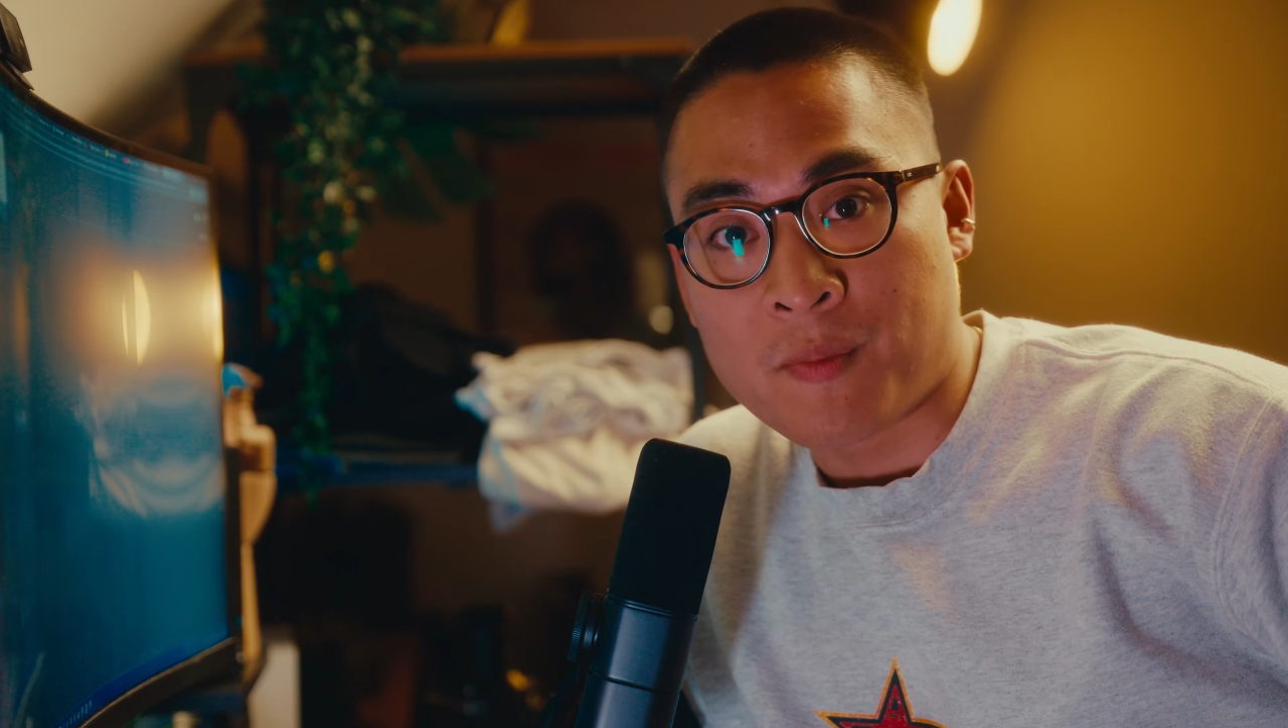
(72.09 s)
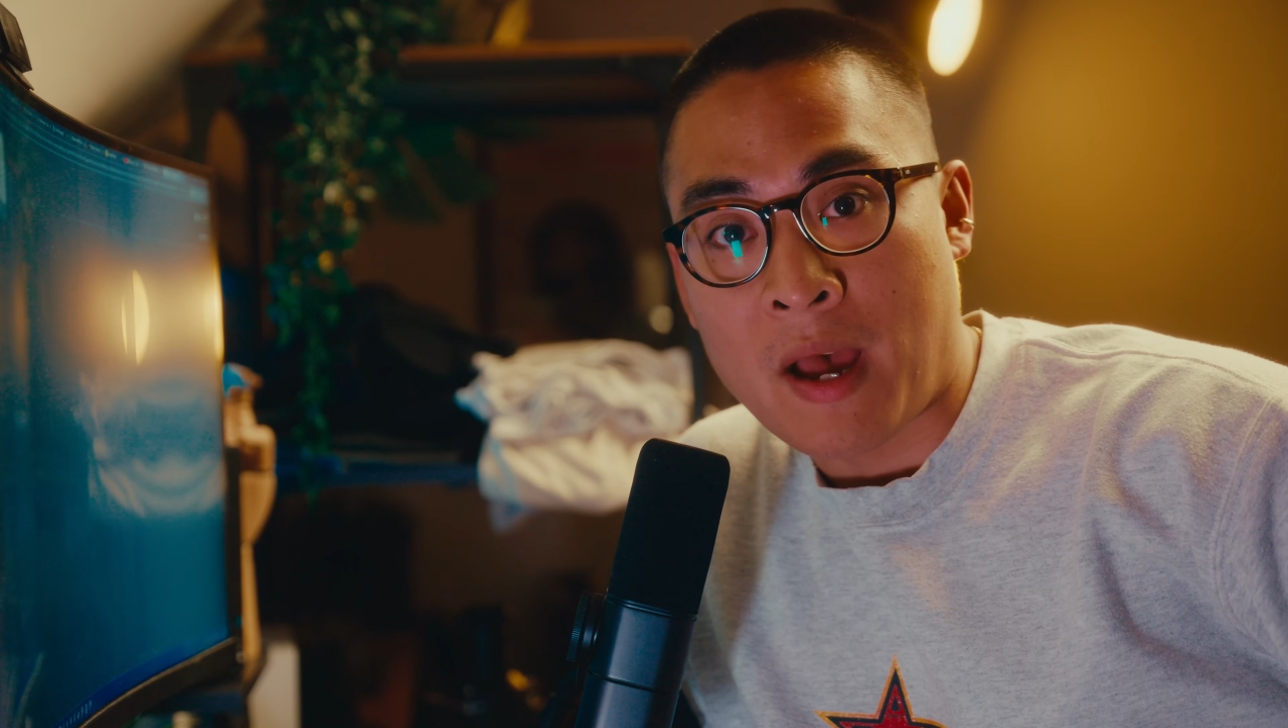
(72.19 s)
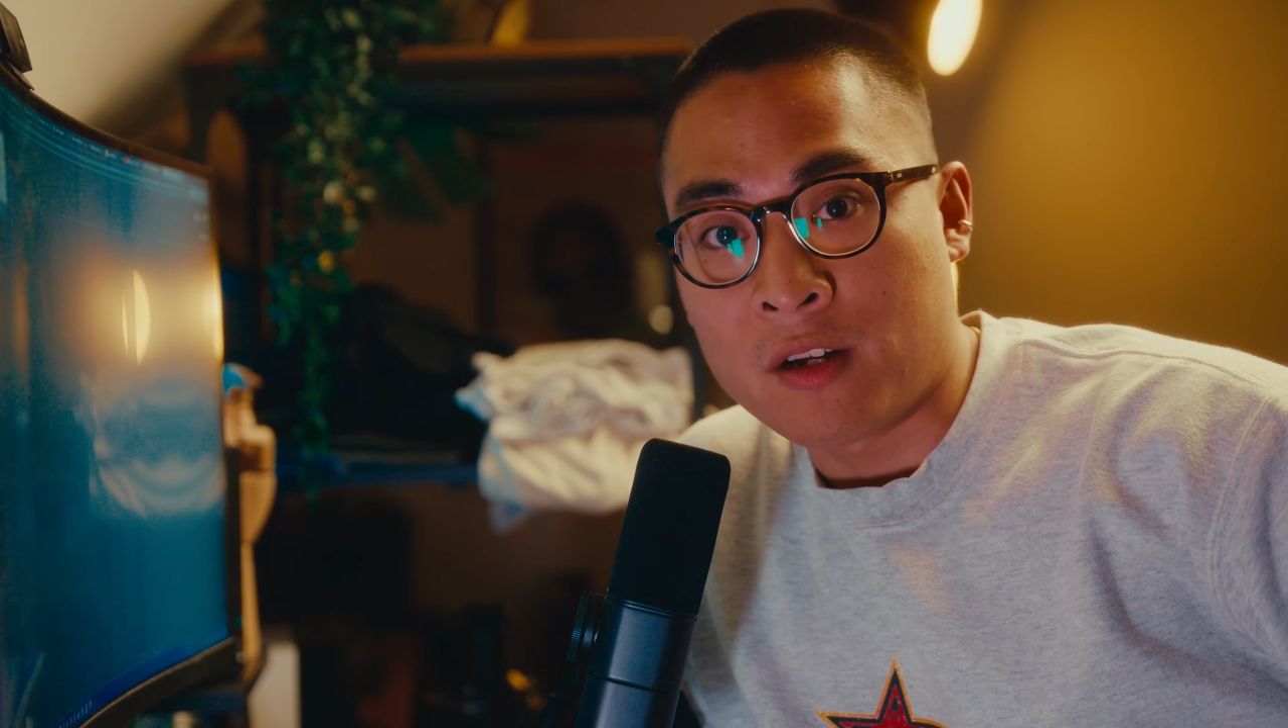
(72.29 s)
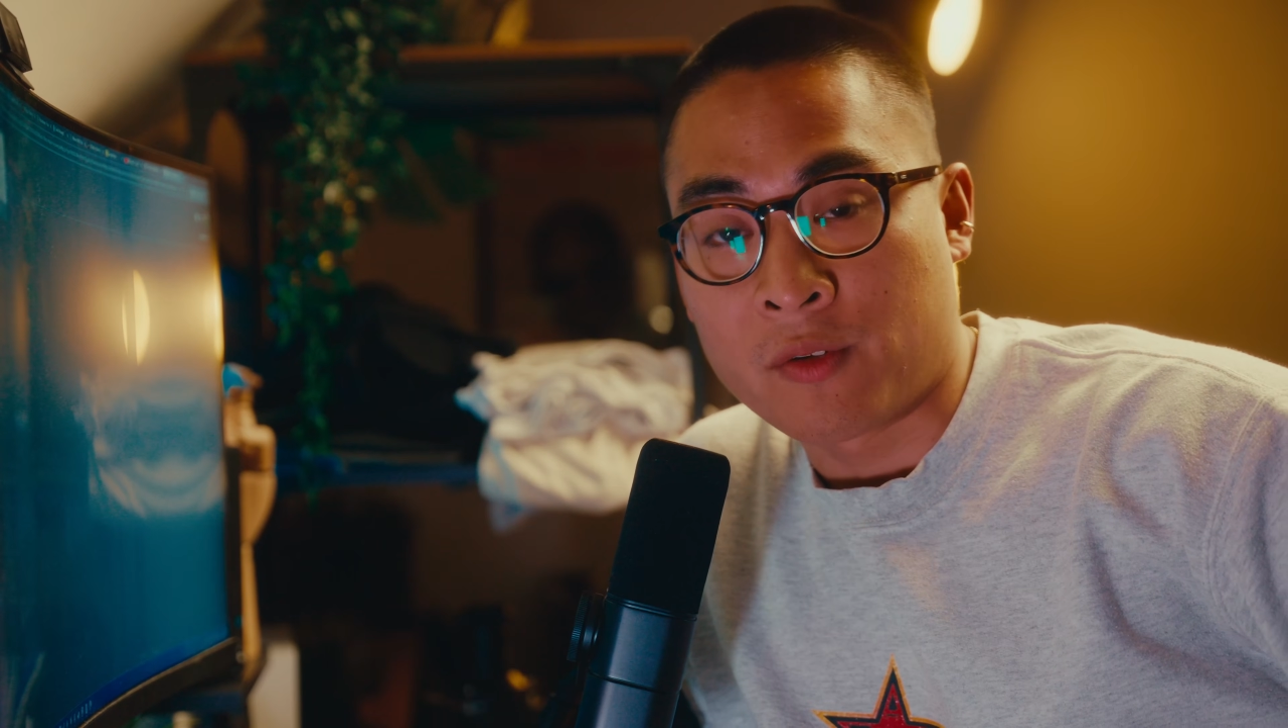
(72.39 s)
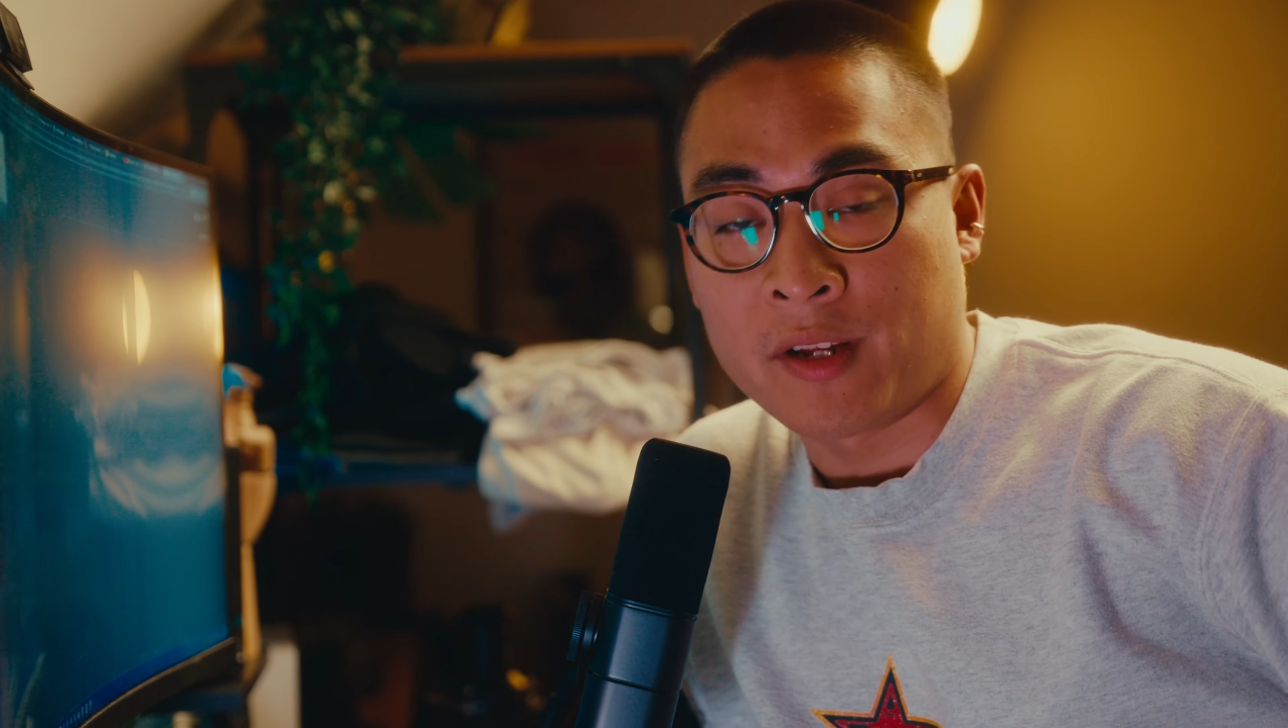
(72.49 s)

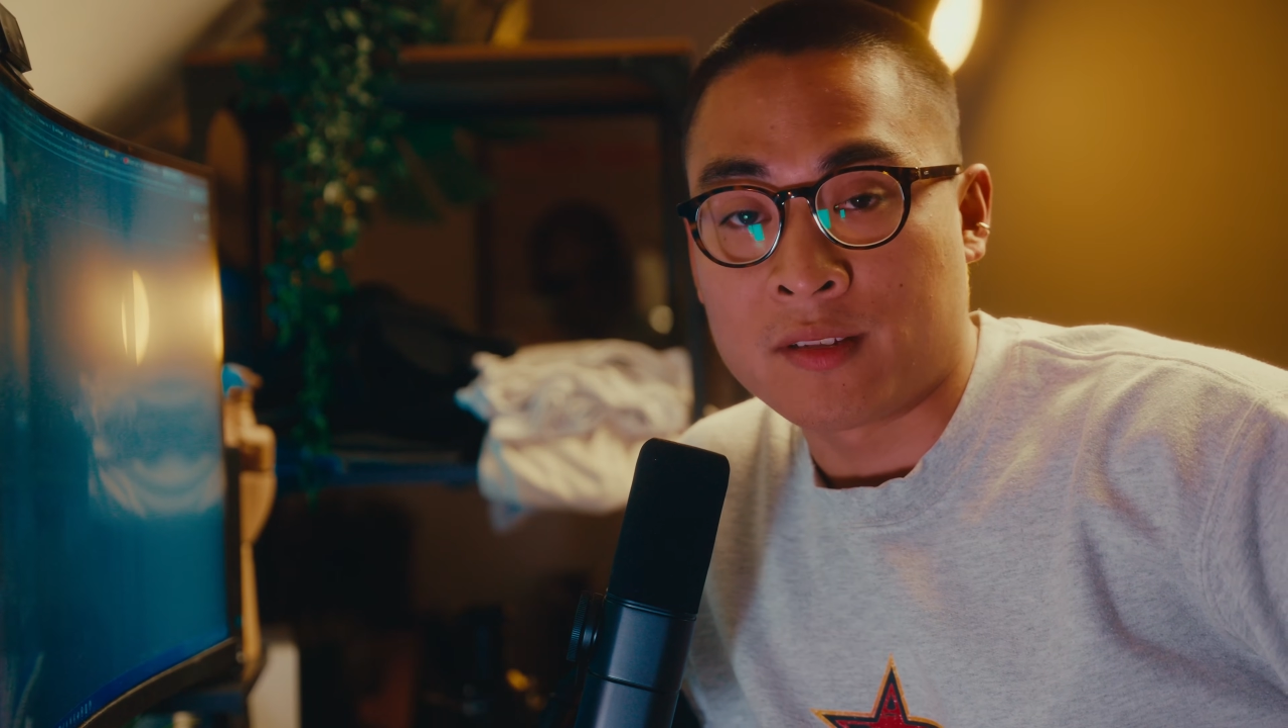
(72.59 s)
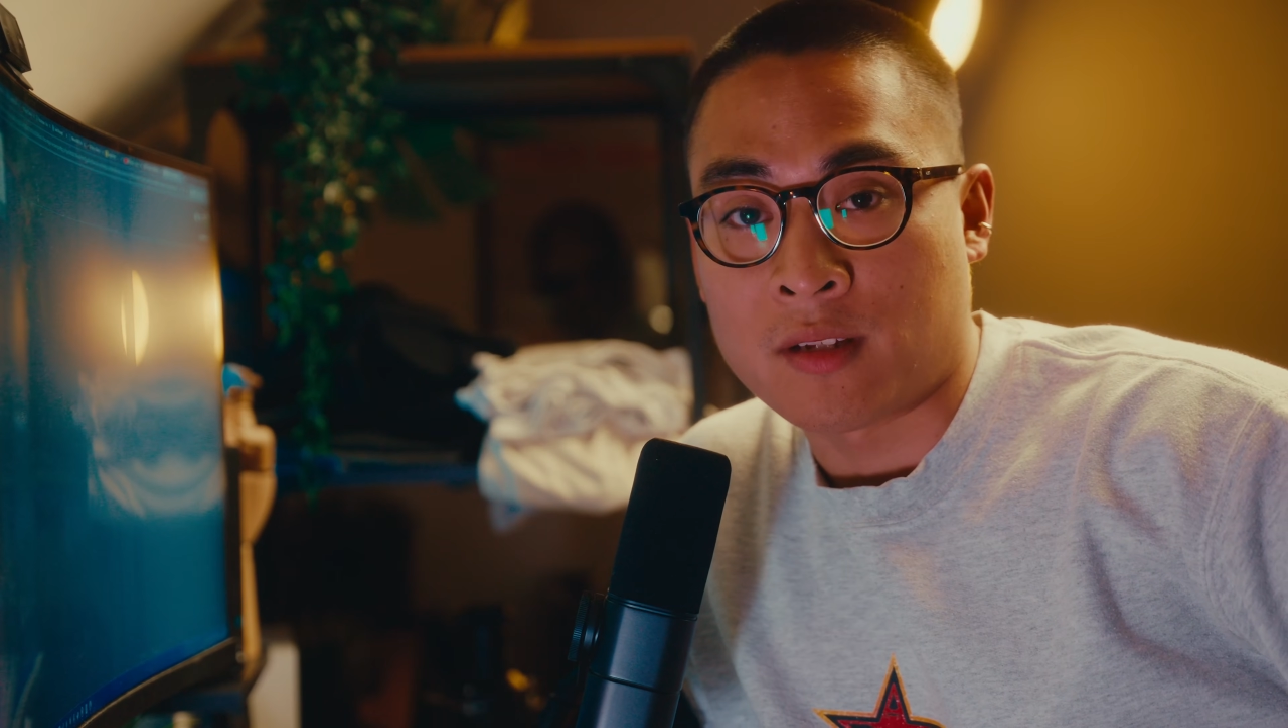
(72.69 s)
Powergrades